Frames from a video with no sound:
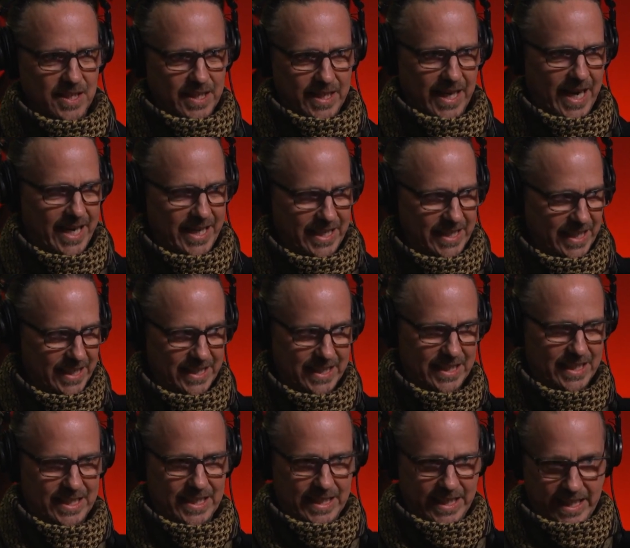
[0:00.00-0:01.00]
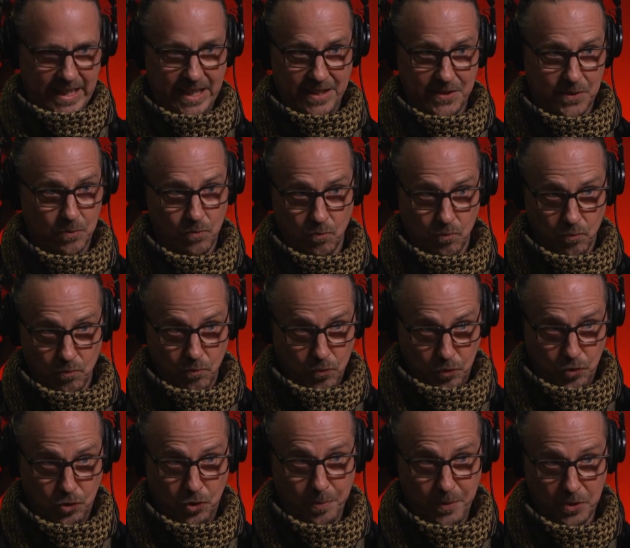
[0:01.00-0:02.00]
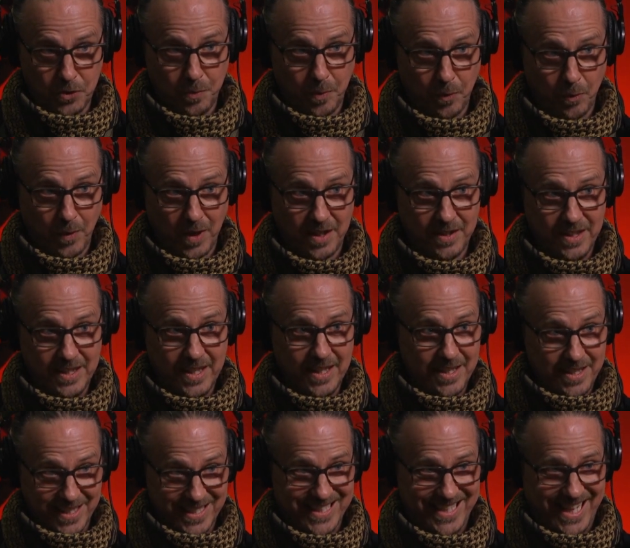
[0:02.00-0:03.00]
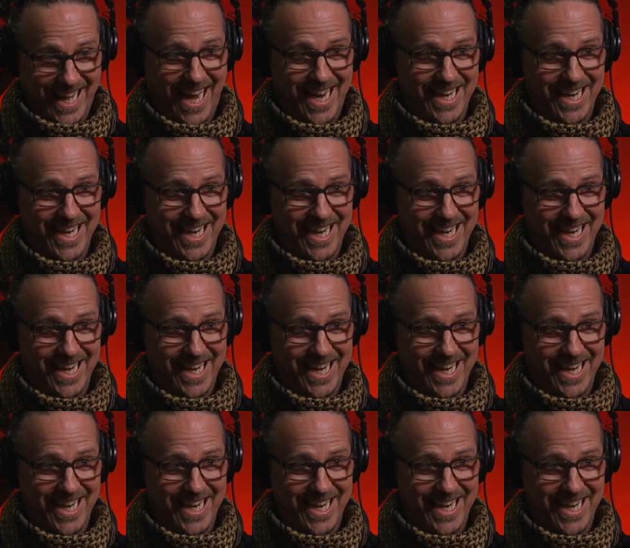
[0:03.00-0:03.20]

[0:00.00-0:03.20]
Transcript: anything he does super, super well, is that.